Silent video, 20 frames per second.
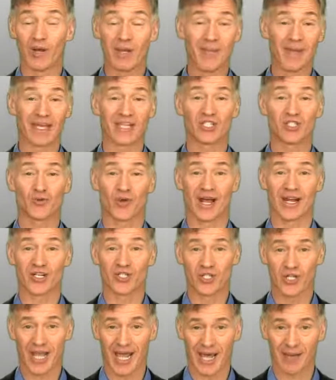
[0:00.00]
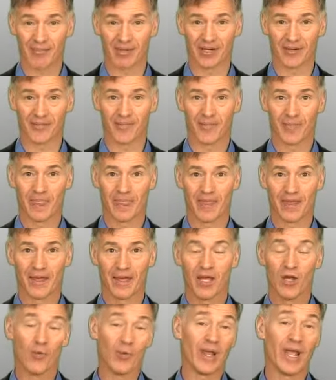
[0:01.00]
we make strategy happen.
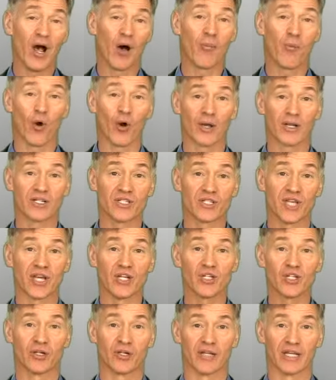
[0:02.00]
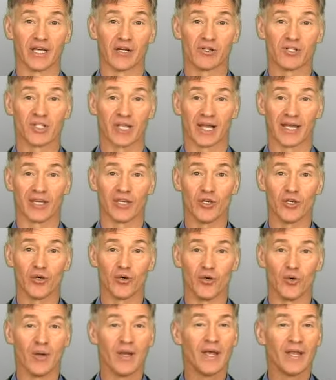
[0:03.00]
We help organizational leaders like
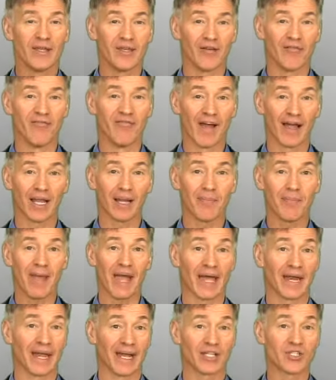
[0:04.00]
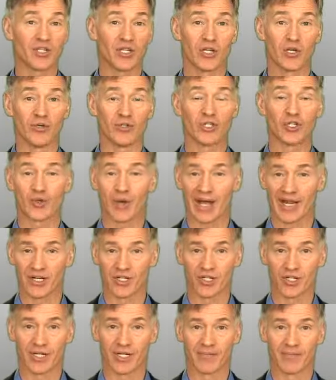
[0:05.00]
you develop and execute
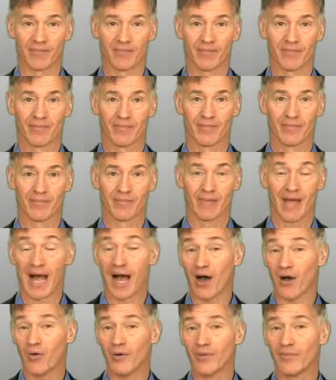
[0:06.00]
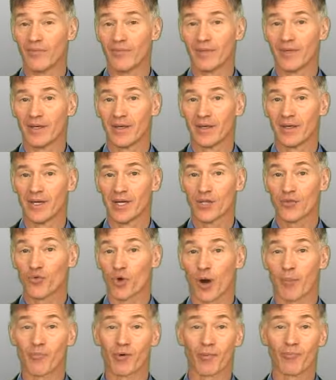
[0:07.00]
strategy. How?
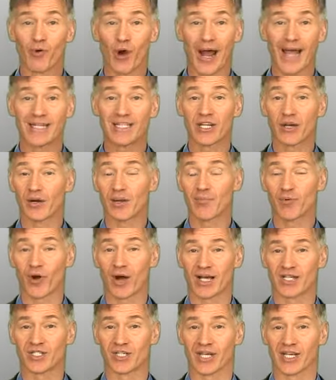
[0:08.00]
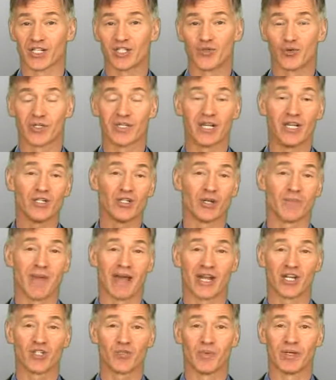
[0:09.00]
Through our proprietary process, Strategic
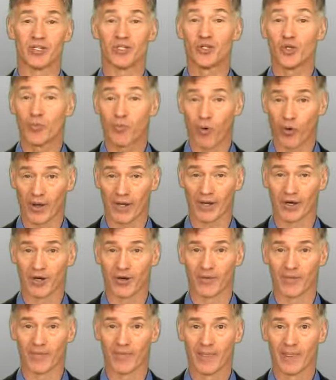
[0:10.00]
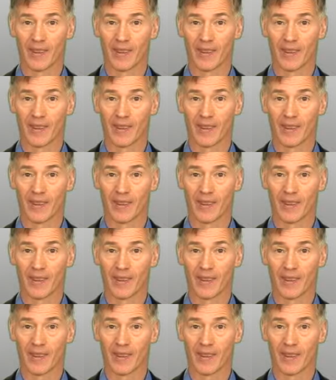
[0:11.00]
Management 2.0.